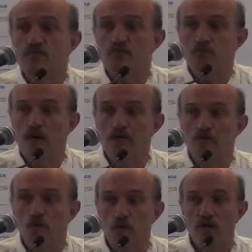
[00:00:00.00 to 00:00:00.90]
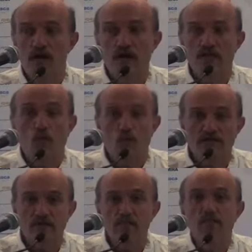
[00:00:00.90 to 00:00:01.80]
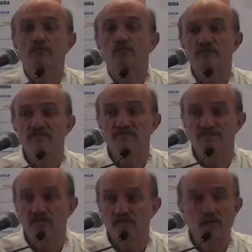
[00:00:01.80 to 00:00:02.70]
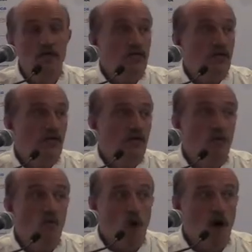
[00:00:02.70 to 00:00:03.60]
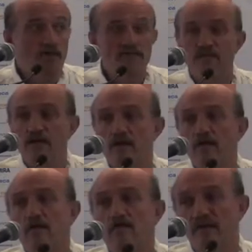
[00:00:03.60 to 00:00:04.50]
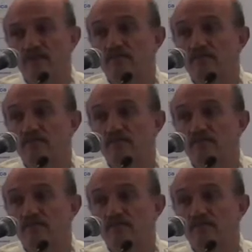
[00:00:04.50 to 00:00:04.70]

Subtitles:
to try to look at what happened to novices, why they face